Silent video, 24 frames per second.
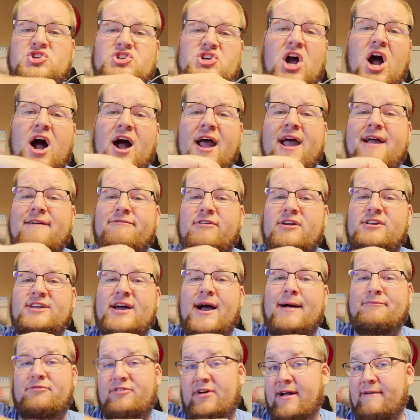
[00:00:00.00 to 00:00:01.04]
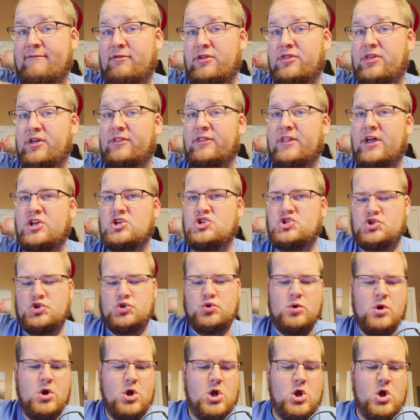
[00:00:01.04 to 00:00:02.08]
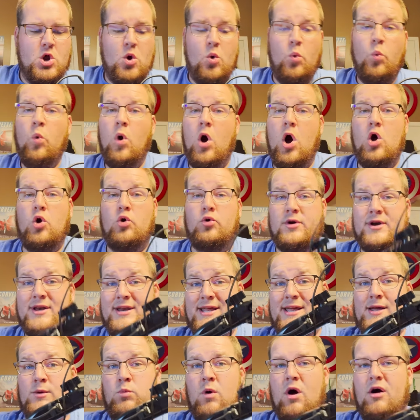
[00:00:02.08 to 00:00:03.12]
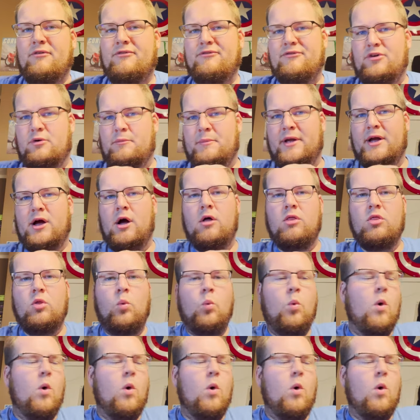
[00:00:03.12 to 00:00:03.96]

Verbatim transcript: shot every time for everything that you want or need while filming on the